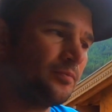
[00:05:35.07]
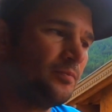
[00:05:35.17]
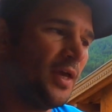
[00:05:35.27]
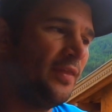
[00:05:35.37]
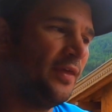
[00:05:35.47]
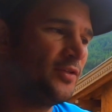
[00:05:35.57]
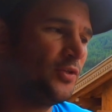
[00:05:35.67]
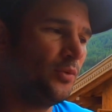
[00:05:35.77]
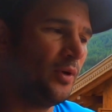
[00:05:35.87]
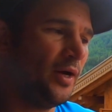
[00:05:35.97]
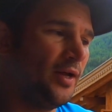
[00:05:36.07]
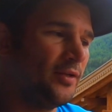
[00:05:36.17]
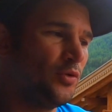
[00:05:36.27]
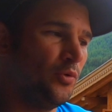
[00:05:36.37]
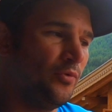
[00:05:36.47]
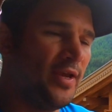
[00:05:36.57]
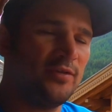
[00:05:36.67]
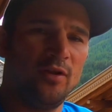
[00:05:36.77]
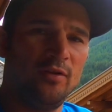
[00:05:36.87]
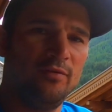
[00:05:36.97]
And then to erase
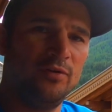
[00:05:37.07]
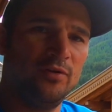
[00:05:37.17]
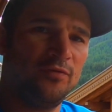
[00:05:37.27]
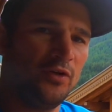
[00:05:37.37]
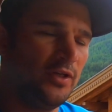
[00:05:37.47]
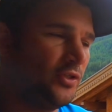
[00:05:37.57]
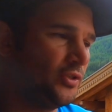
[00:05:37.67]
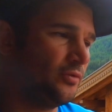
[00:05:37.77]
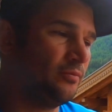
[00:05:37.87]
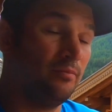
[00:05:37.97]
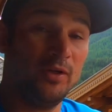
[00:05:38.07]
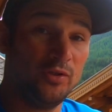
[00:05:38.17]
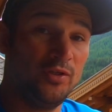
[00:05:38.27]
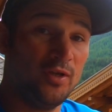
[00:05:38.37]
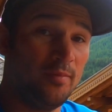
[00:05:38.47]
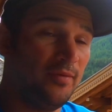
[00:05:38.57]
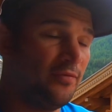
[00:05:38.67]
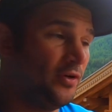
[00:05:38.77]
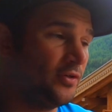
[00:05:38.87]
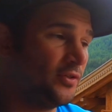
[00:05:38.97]
all of your footage, make sure you dump it
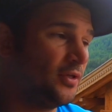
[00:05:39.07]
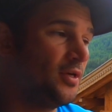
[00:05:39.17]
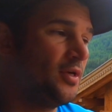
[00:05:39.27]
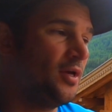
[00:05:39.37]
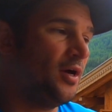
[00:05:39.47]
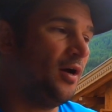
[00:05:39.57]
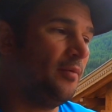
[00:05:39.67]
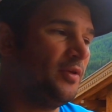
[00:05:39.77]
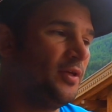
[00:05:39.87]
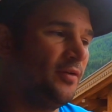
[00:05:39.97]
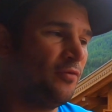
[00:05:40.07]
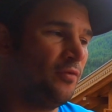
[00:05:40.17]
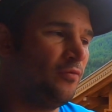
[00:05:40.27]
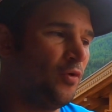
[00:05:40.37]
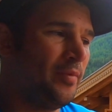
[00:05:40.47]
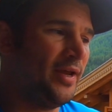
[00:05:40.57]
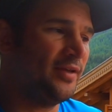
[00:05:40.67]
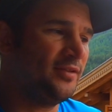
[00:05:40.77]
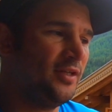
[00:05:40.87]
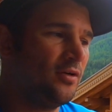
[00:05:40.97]
first. You hit format
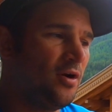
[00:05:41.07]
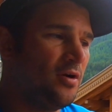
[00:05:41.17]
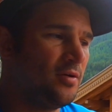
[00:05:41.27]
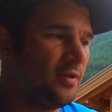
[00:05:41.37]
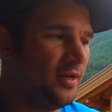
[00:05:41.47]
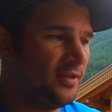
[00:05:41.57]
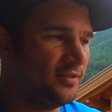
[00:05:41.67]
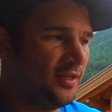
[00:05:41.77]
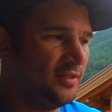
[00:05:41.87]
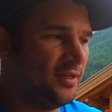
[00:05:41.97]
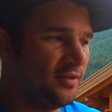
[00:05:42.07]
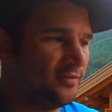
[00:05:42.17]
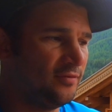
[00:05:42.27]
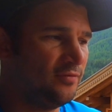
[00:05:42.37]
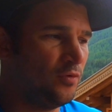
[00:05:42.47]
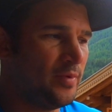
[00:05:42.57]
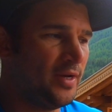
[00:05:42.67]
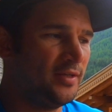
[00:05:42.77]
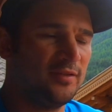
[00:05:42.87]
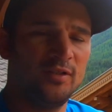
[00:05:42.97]
SD card, and it said yes, format
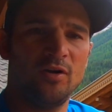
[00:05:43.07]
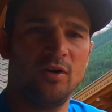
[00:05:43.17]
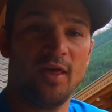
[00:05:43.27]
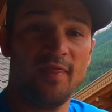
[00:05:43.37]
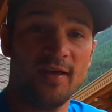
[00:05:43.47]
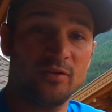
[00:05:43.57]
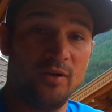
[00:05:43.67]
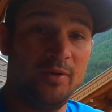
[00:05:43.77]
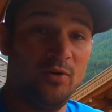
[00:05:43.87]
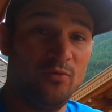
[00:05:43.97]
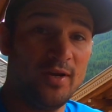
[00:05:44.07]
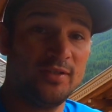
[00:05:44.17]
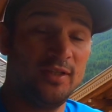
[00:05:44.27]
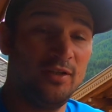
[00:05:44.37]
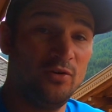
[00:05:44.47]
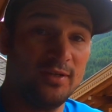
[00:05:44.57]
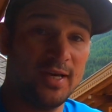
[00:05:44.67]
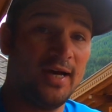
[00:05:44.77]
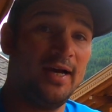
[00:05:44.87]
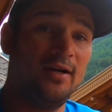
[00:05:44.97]
SD card, and that's going to be erasing your
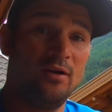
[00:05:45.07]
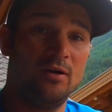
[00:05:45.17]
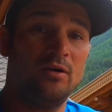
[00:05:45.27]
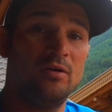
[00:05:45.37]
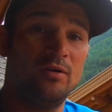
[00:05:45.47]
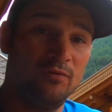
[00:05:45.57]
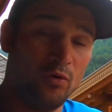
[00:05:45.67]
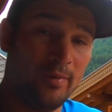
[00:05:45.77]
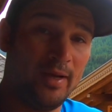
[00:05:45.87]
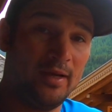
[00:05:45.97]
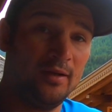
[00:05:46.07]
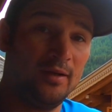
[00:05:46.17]
entire format,